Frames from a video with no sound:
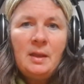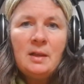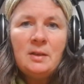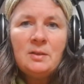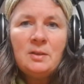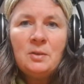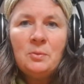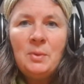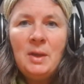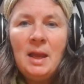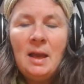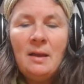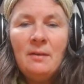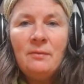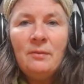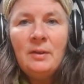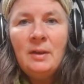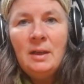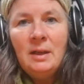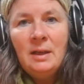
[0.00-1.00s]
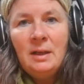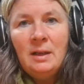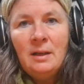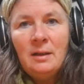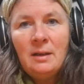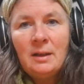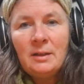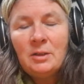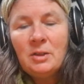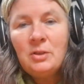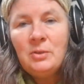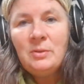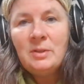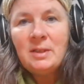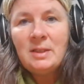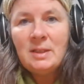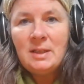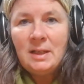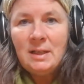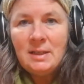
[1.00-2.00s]
So we have like two
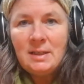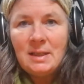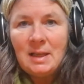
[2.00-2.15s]
distinct